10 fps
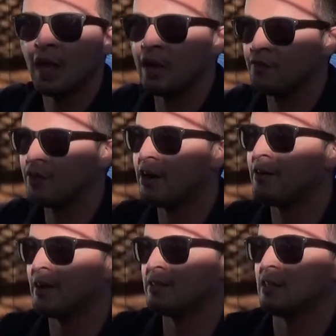If there
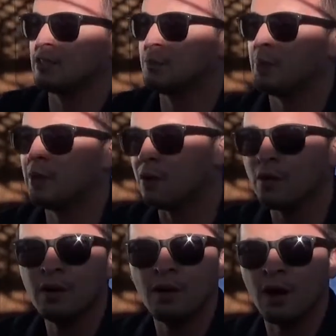is a spill
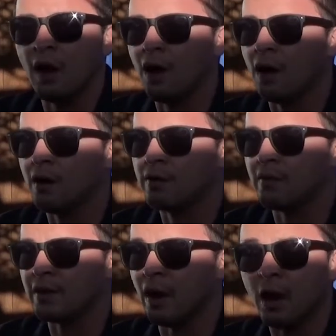of
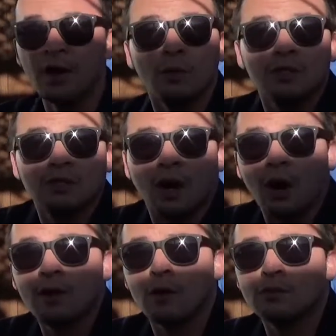an
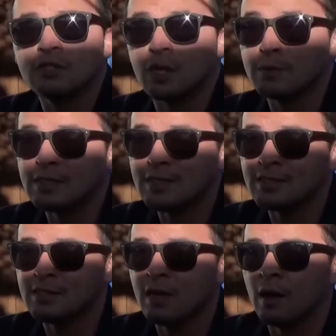unknown
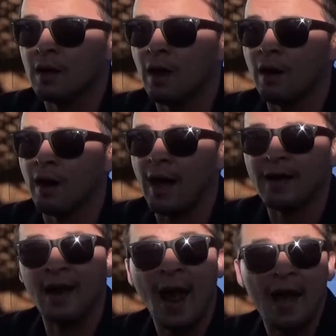substance,
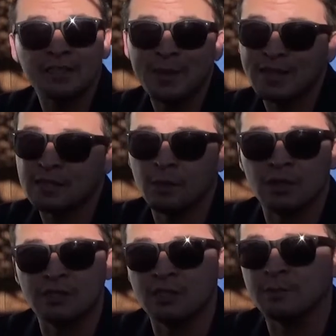get a hazmat team
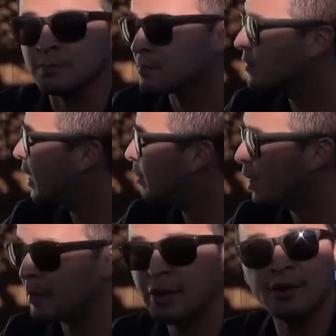on scene. That
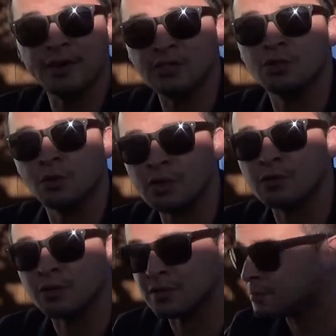might be your additional
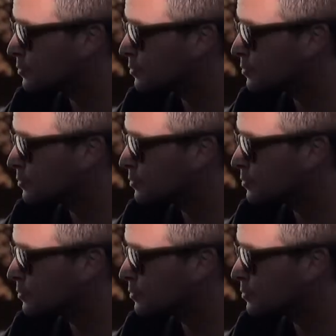resource.